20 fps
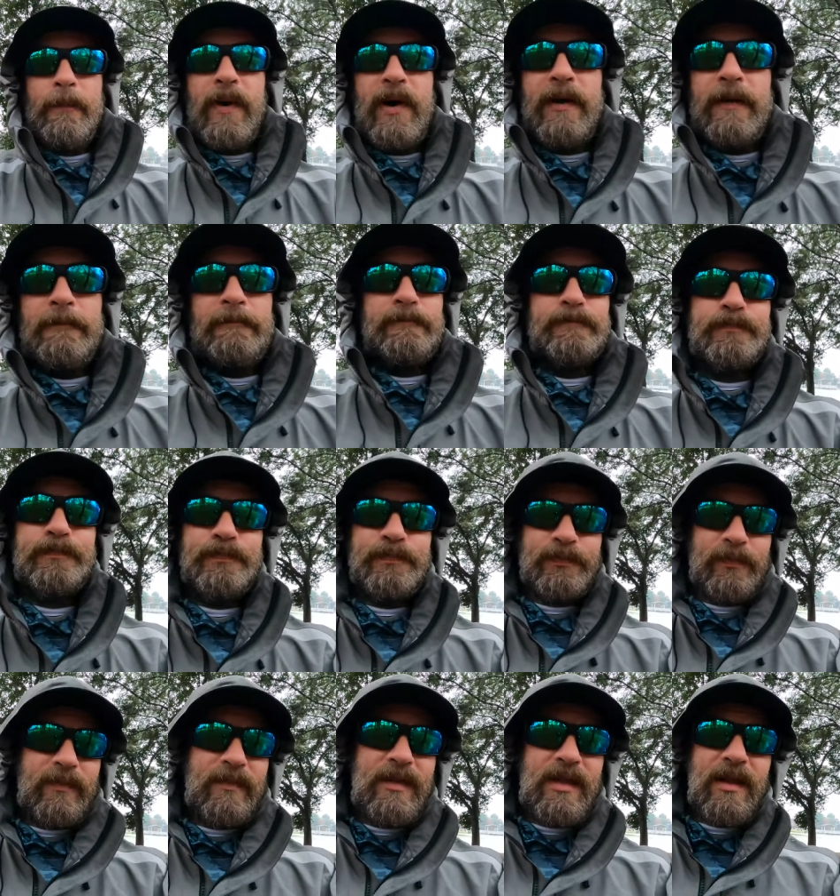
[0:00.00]
But
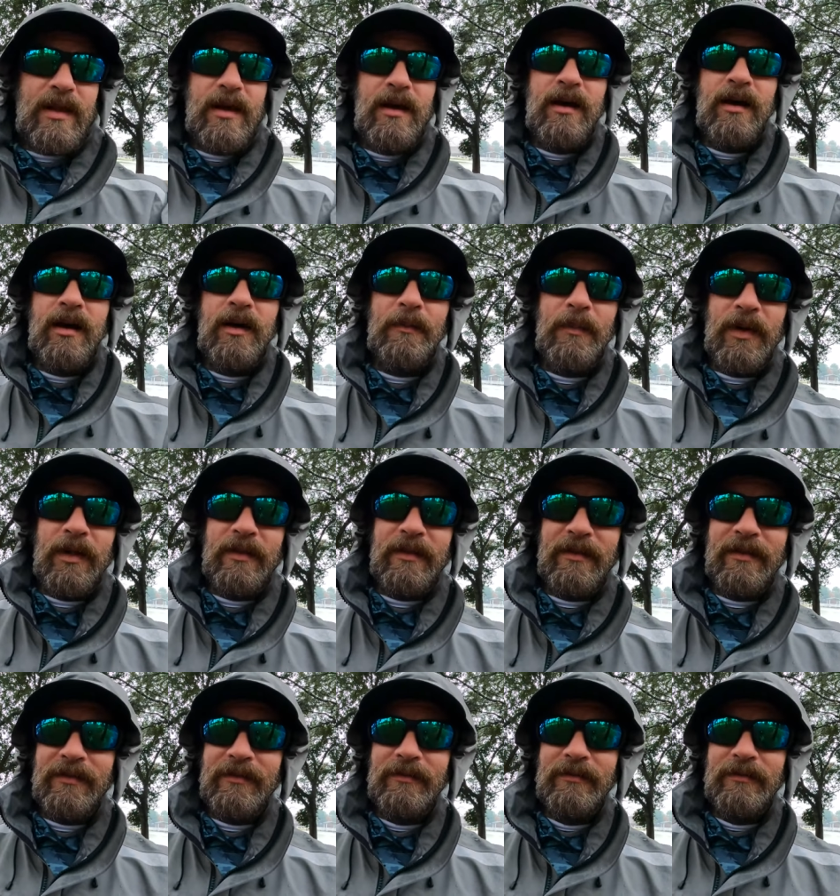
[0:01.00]
um,
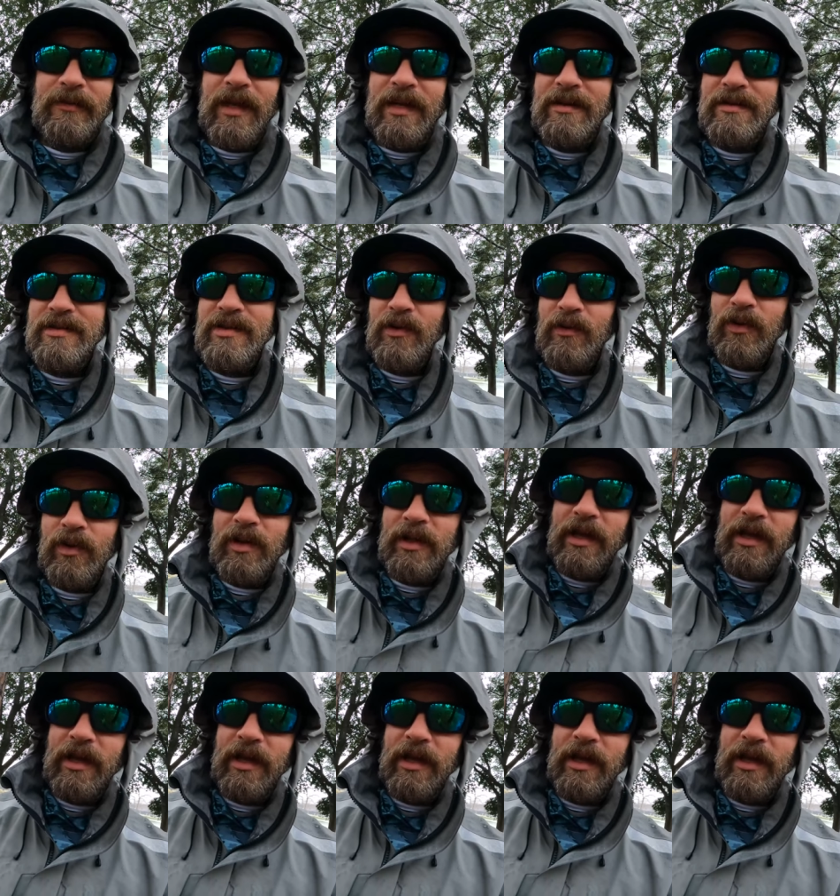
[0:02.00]
that doesn't